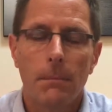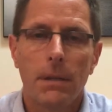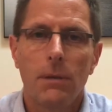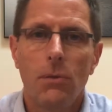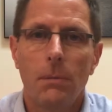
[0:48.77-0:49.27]

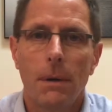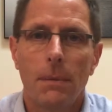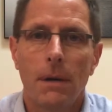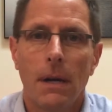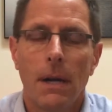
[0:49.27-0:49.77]
Please
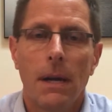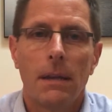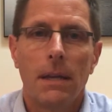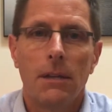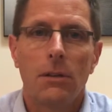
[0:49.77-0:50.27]
remember
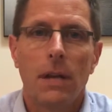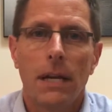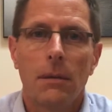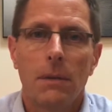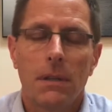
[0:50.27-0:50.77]
that your
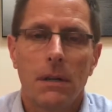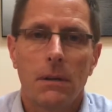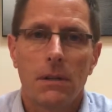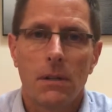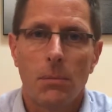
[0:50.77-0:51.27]

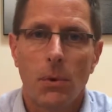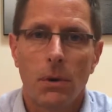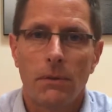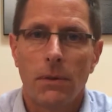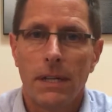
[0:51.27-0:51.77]
documentary
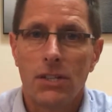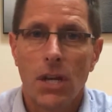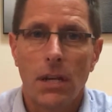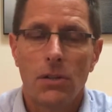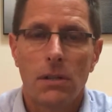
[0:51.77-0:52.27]
support for any
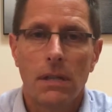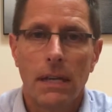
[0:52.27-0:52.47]
changes